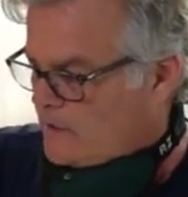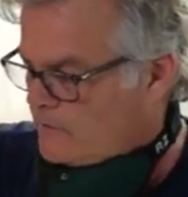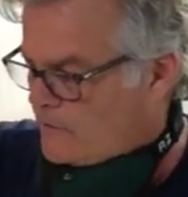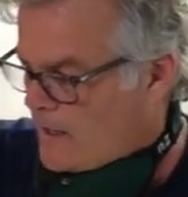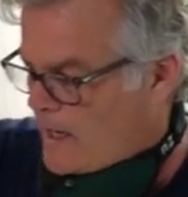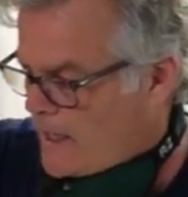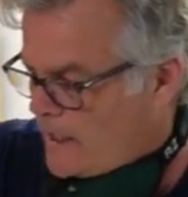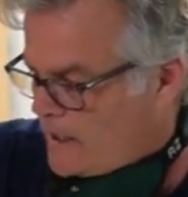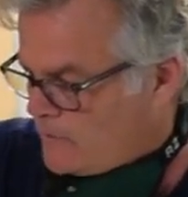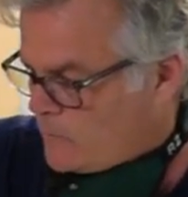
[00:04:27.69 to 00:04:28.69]
I
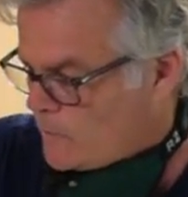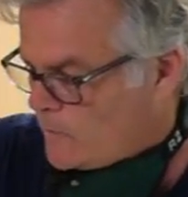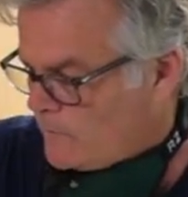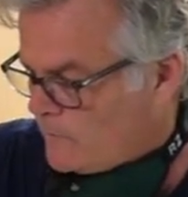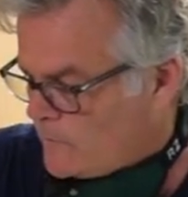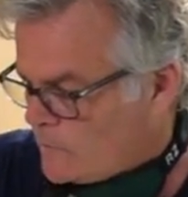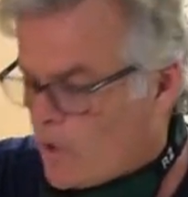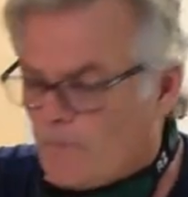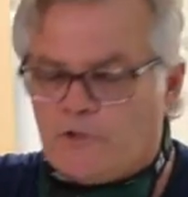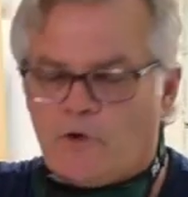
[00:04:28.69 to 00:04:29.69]
normally
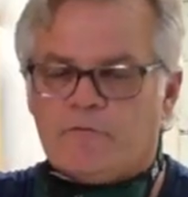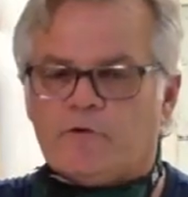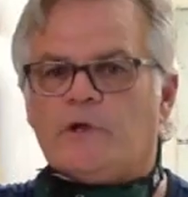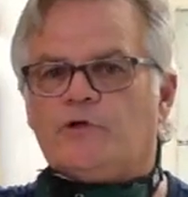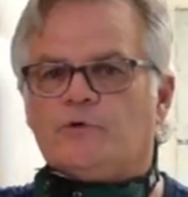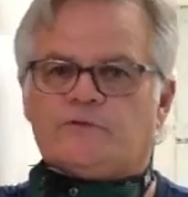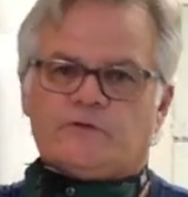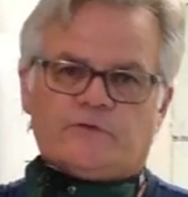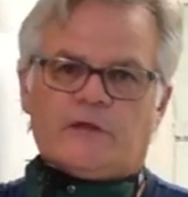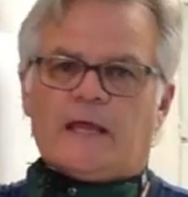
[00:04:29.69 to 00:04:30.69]
don't even reduce the
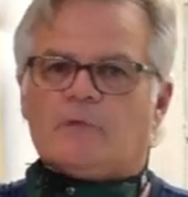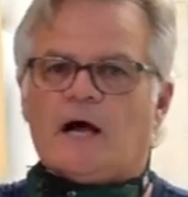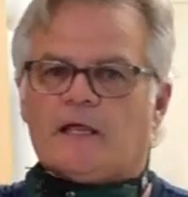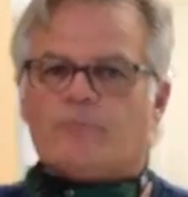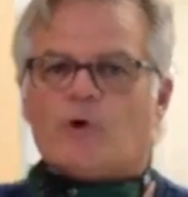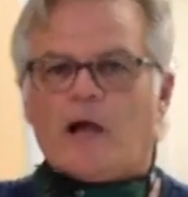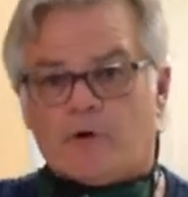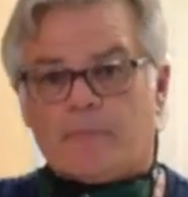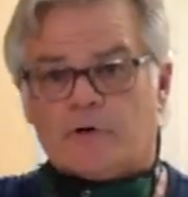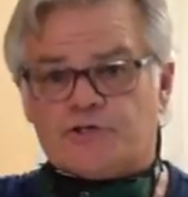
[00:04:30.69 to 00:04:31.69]
stain blocking primer, and I'm going
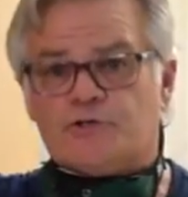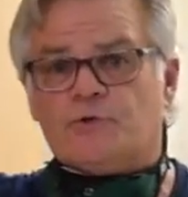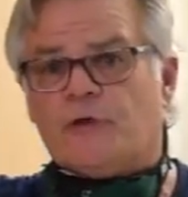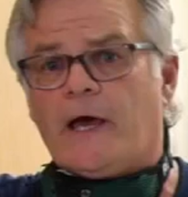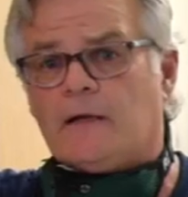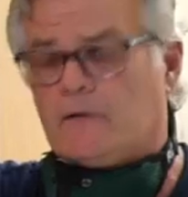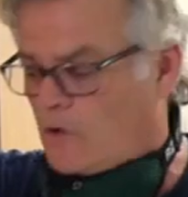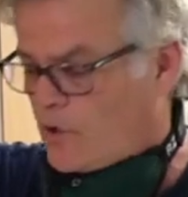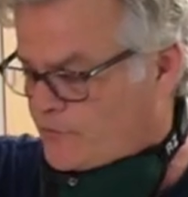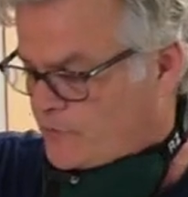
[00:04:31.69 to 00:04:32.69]
to shoot that also
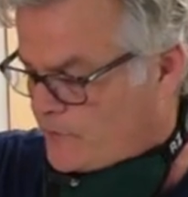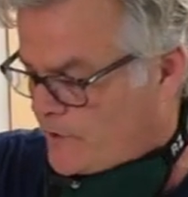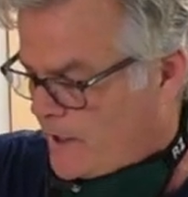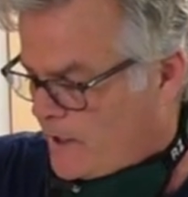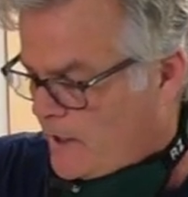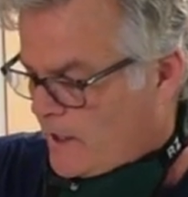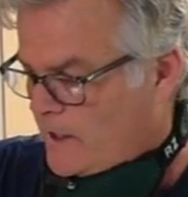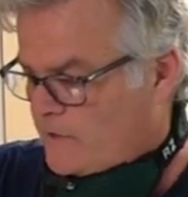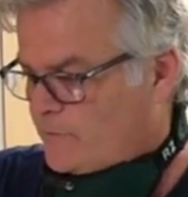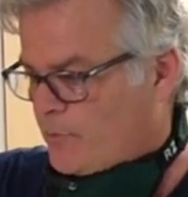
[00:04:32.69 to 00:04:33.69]
today. It
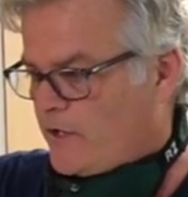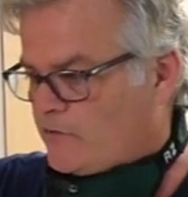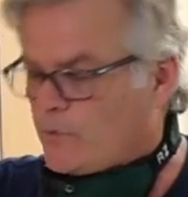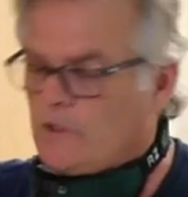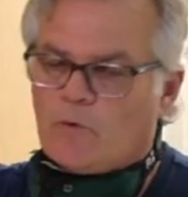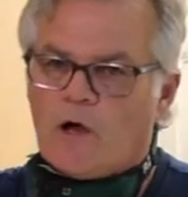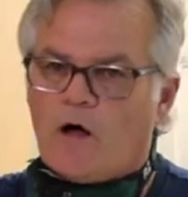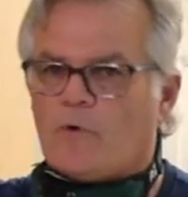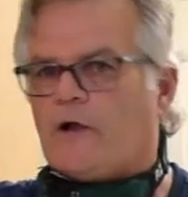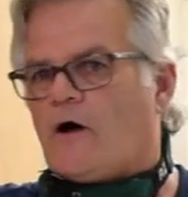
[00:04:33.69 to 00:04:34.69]
sprays really well right
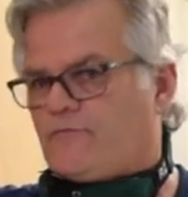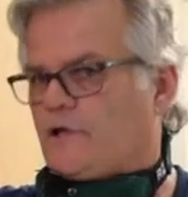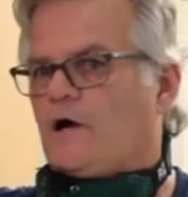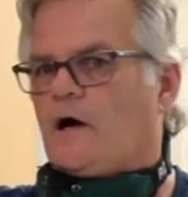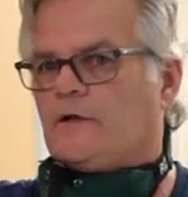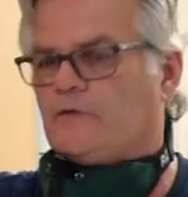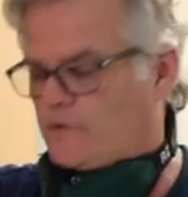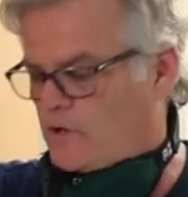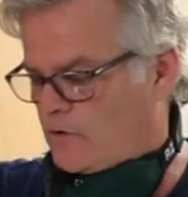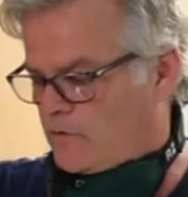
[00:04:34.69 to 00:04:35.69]
off the gun.
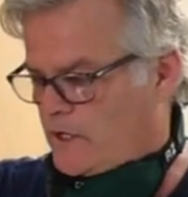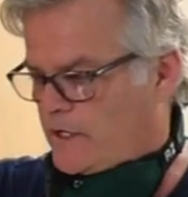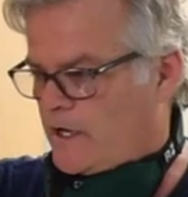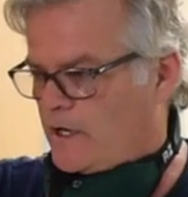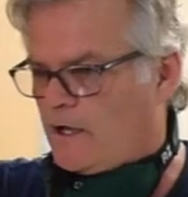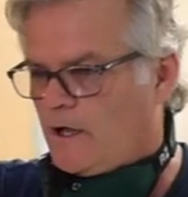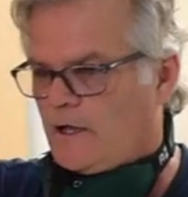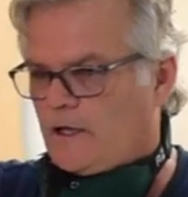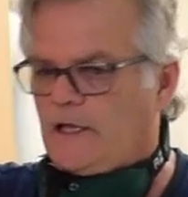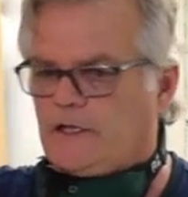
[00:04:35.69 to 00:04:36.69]
So again,
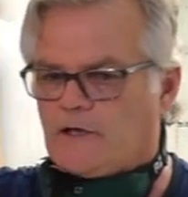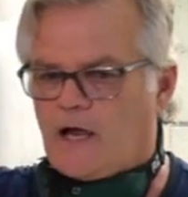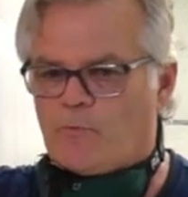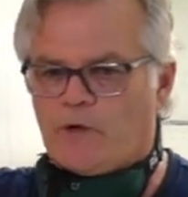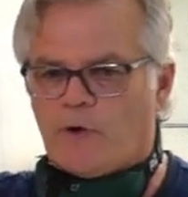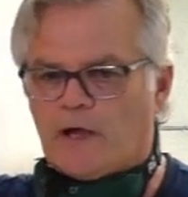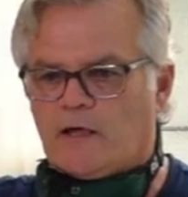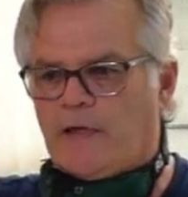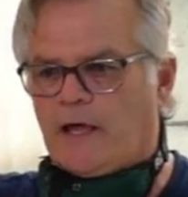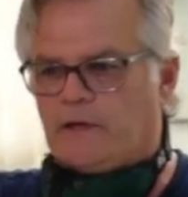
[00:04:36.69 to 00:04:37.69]
anytime we
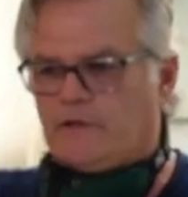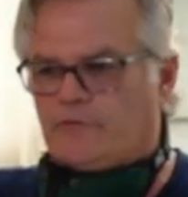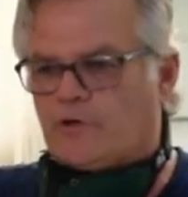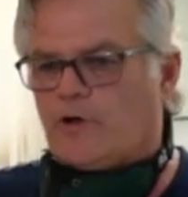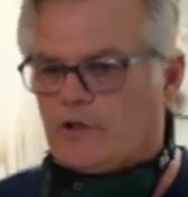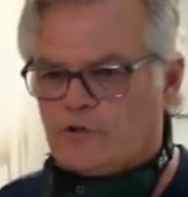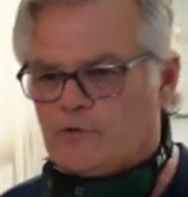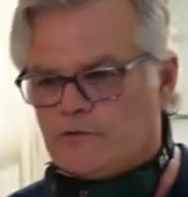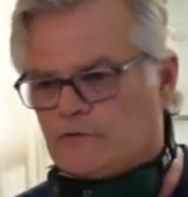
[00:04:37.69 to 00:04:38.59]
recommend, if you're going to use